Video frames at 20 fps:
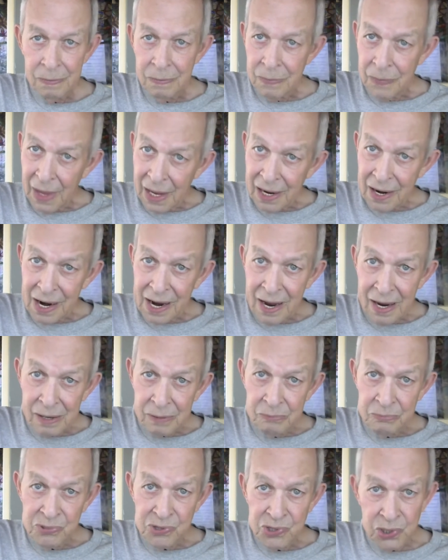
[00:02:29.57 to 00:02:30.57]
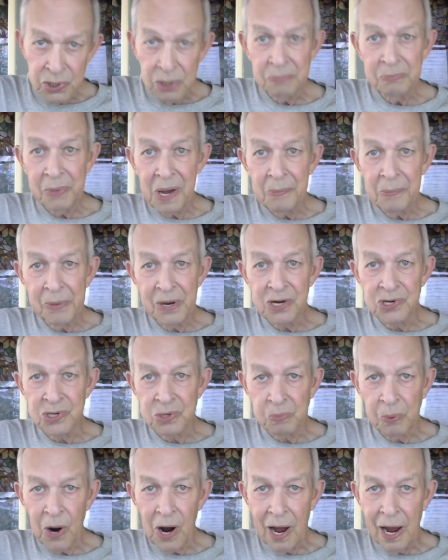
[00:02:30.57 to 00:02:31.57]
Then again, shouldn't be a big
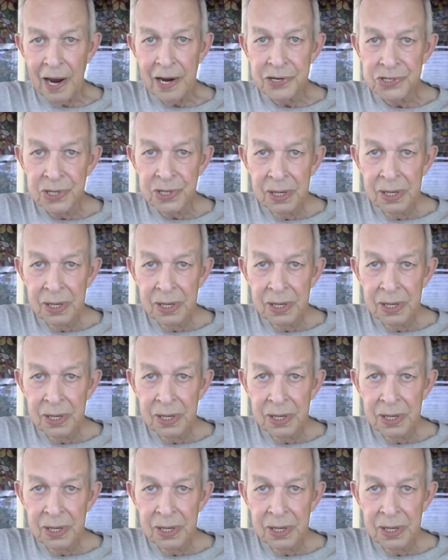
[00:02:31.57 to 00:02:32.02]
surprise,